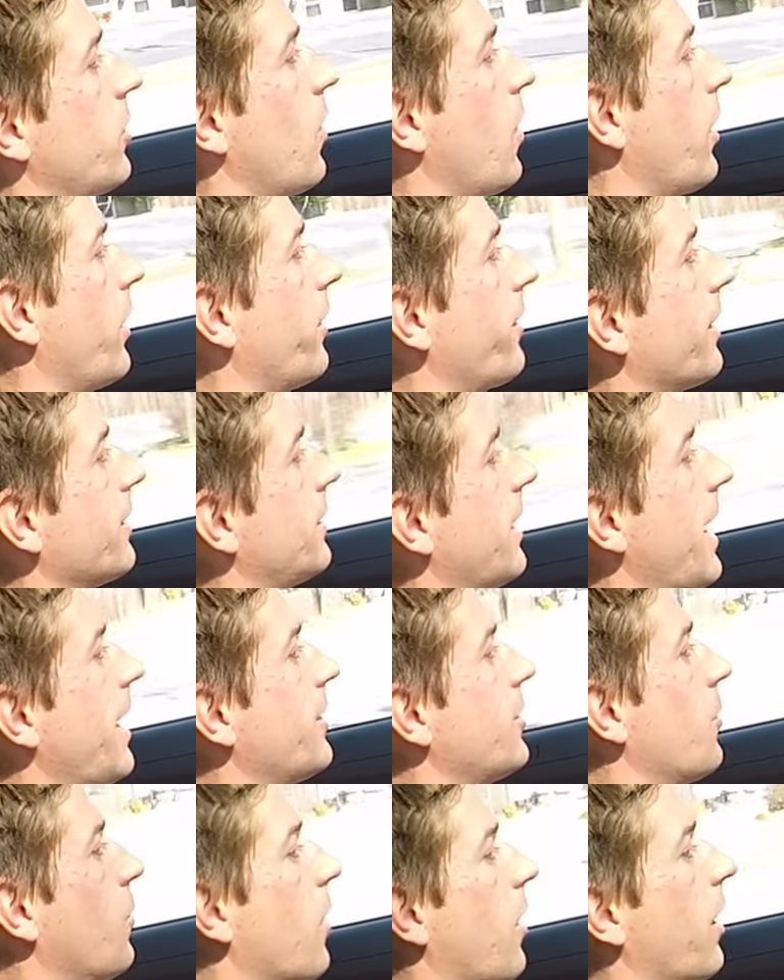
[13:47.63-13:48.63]
store, you can
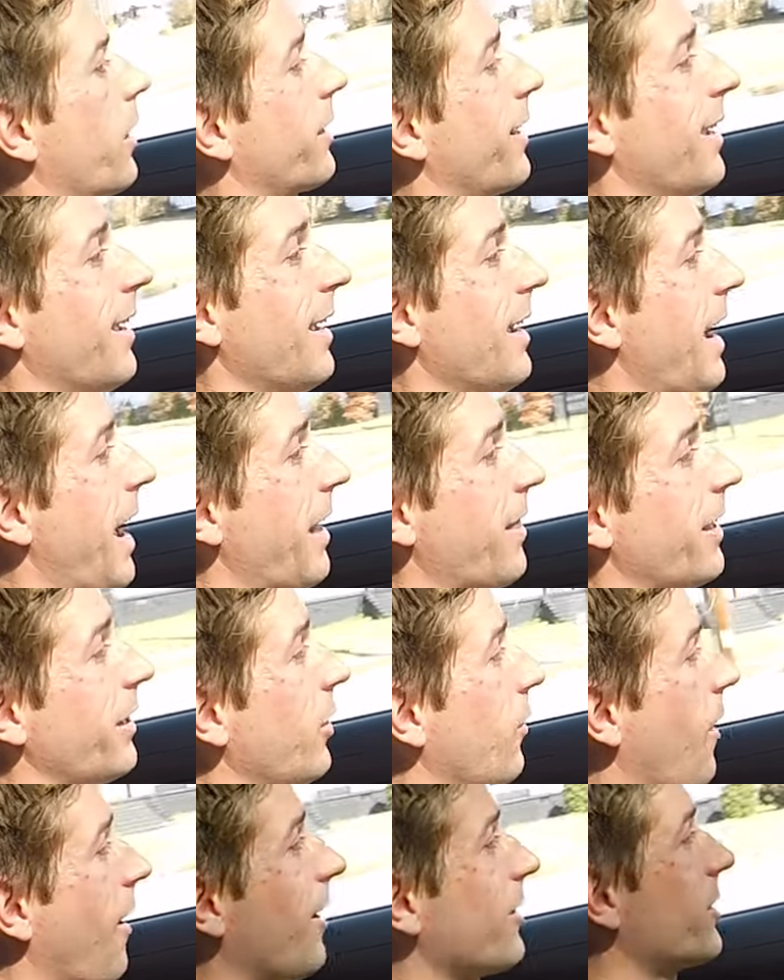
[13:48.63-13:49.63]
take to work, and
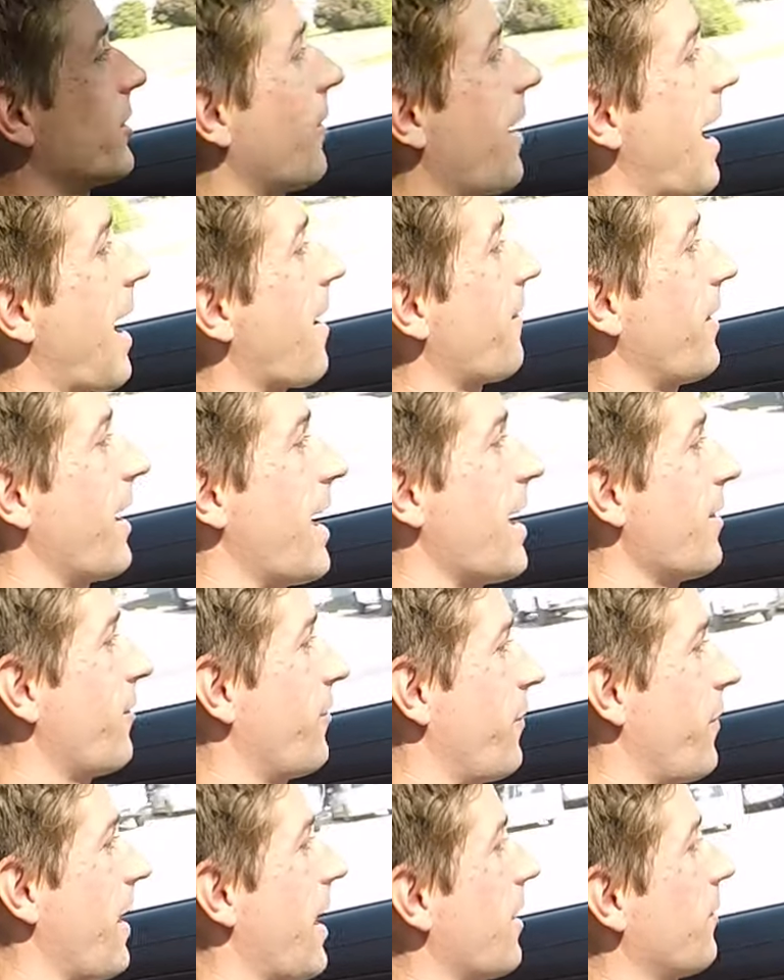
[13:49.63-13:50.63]
then you also have a
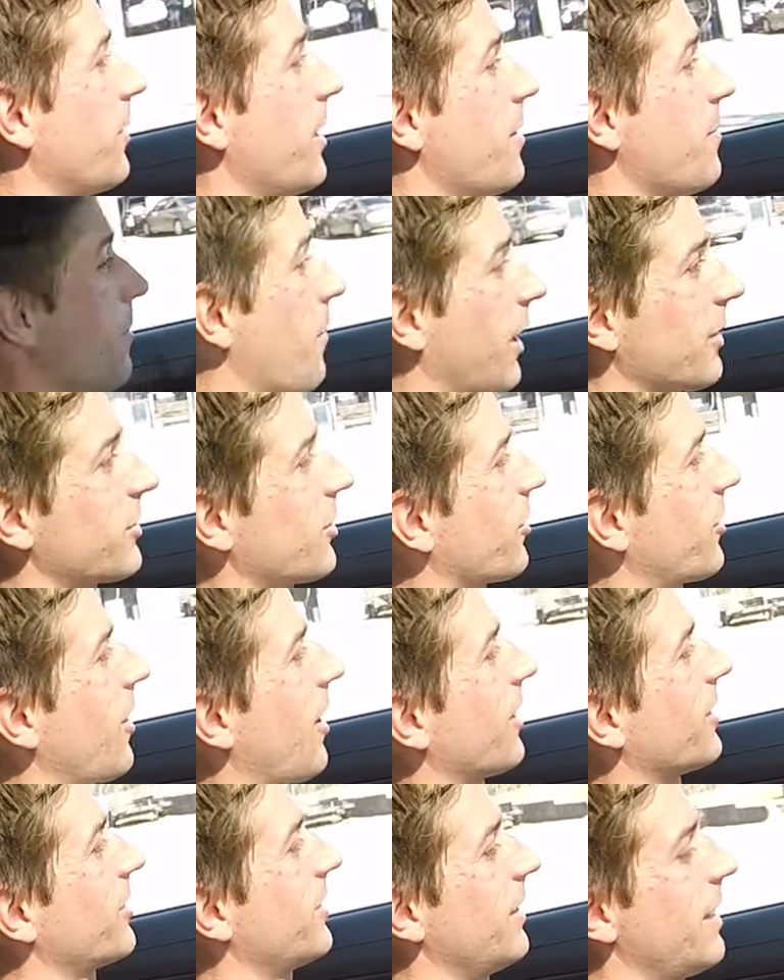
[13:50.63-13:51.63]
family muscle
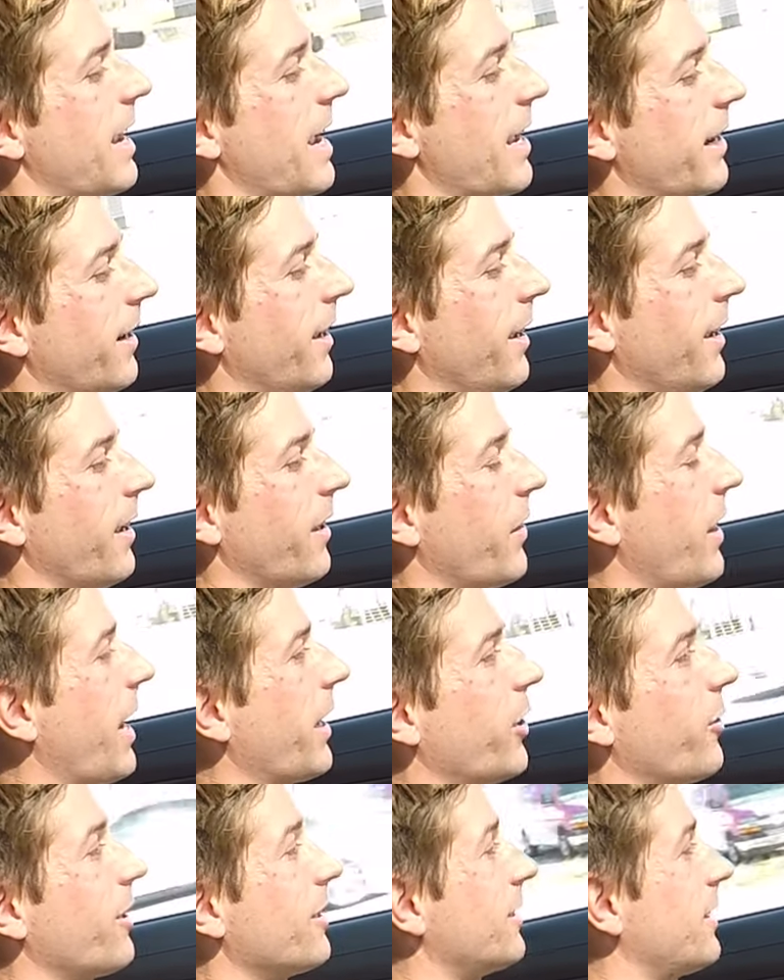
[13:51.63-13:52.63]
car sedan
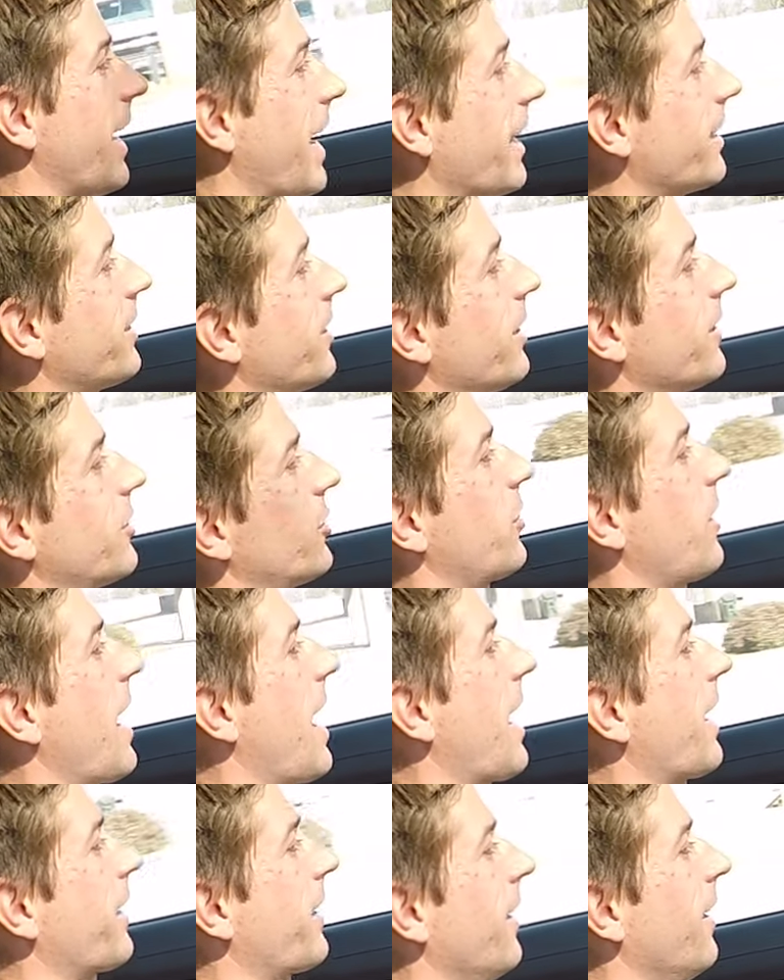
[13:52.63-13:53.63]
that you can take to the
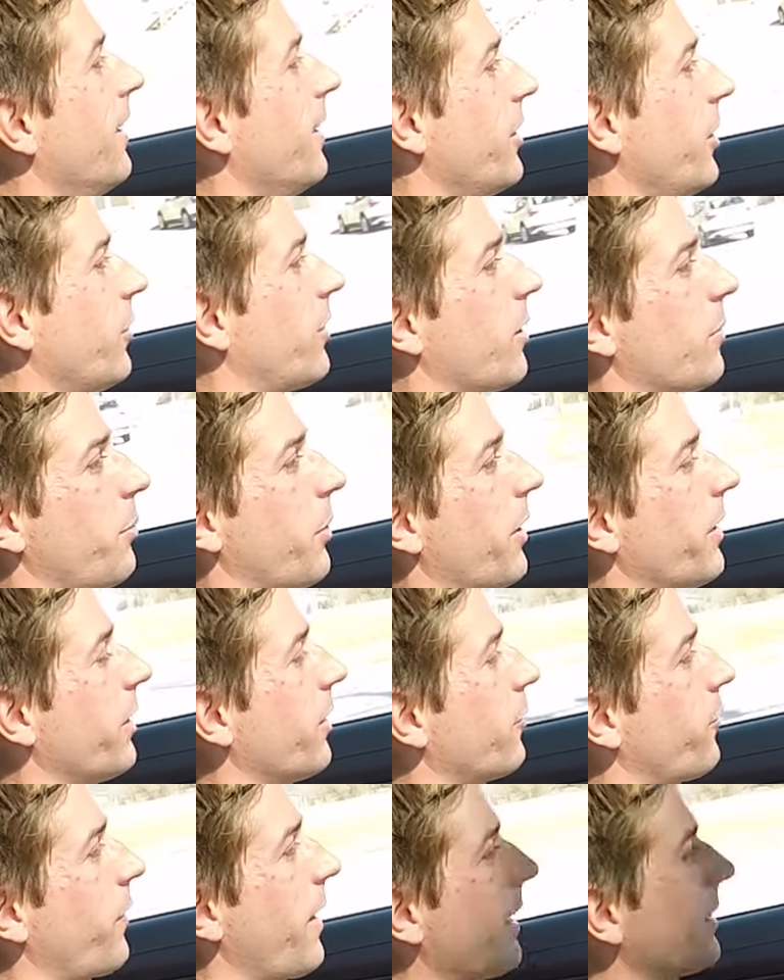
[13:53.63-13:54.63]
track. You can put
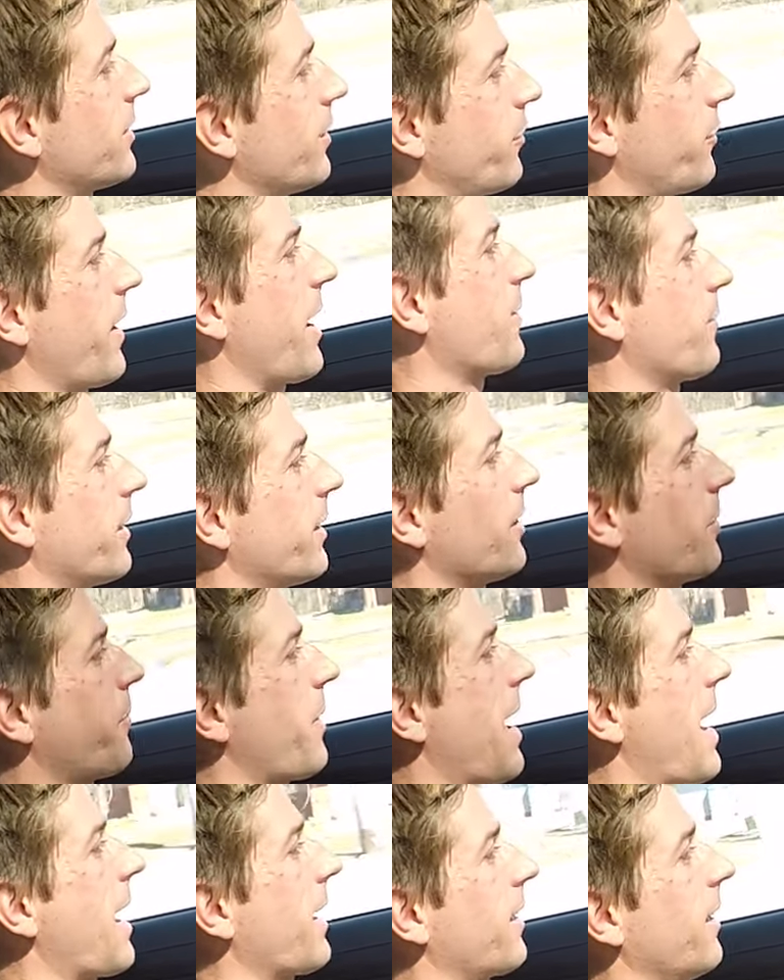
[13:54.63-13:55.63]
your friends and family in the
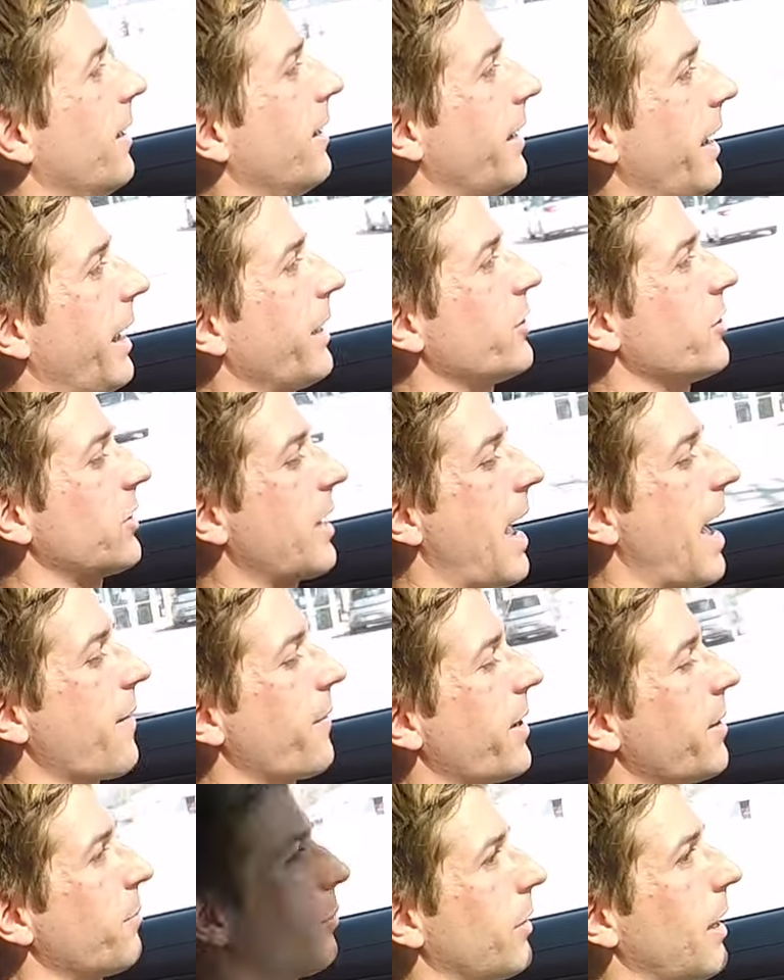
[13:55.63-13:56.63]
back and just
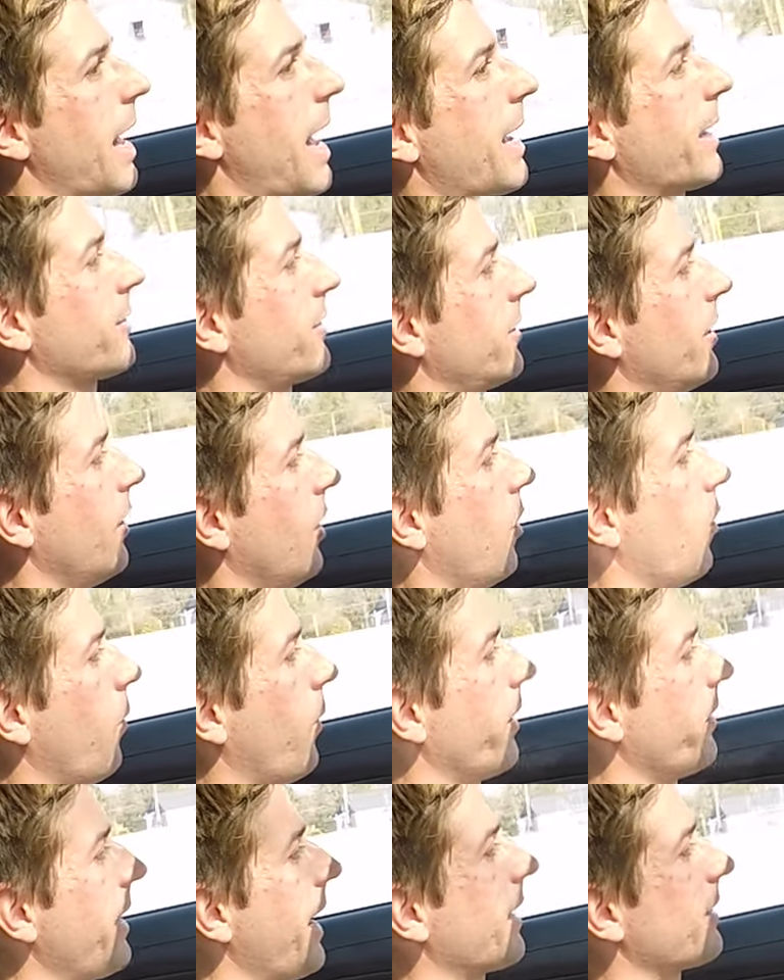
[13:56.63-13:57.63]
have a blast
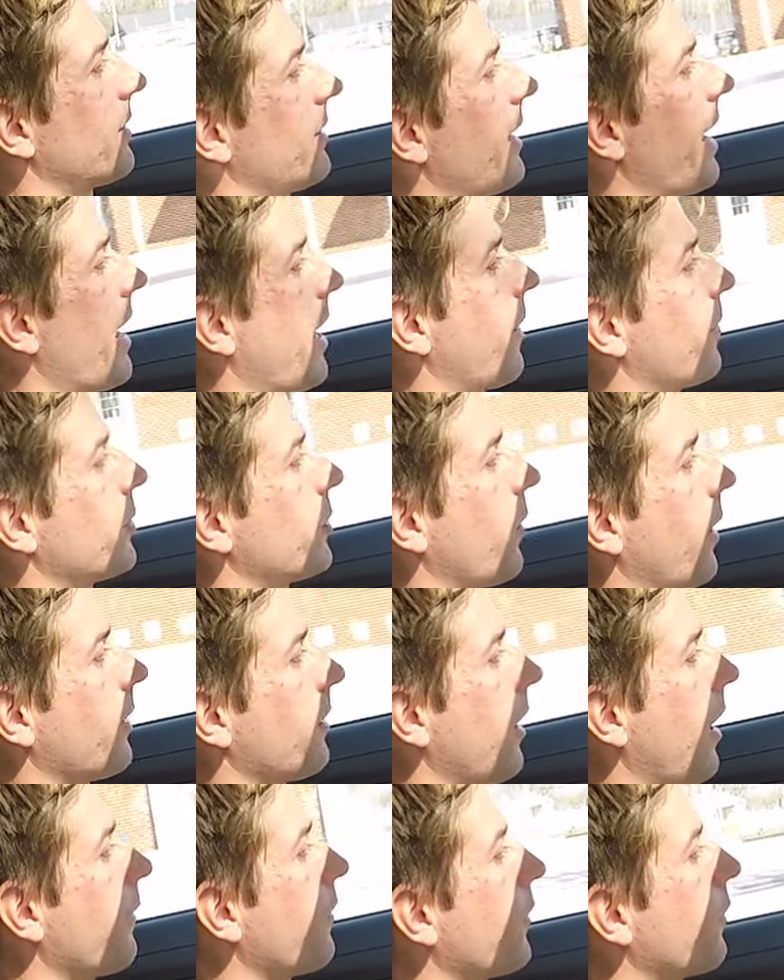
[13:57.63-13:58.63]
with that setup. So I
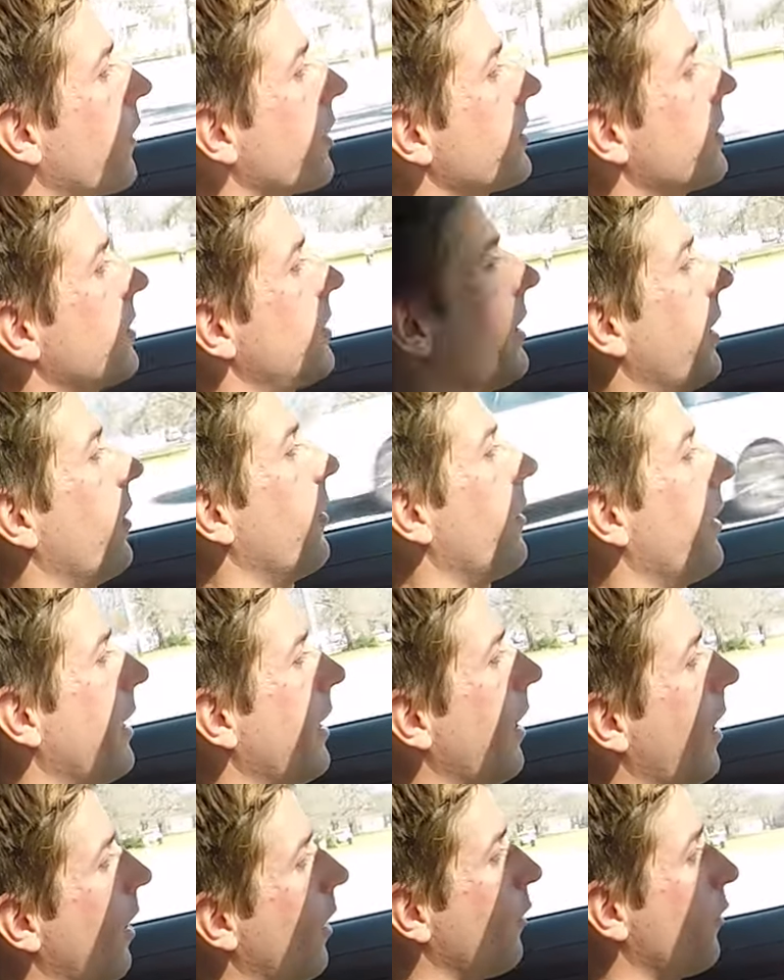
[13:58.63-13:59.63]
love the
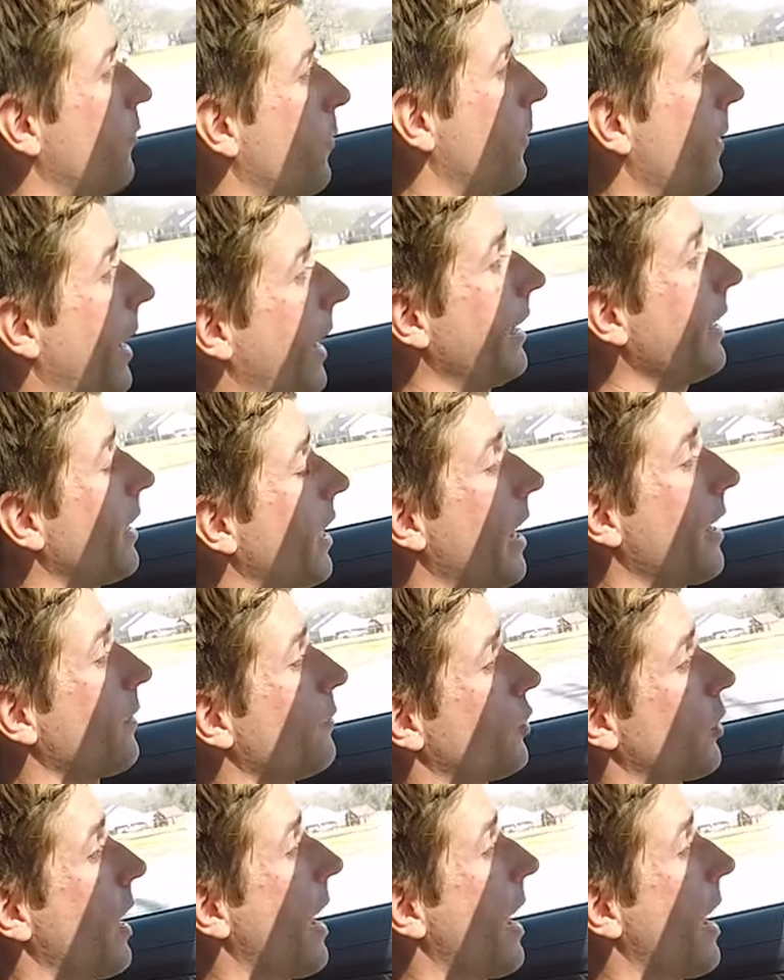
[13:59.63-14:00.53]
versatility of any kind of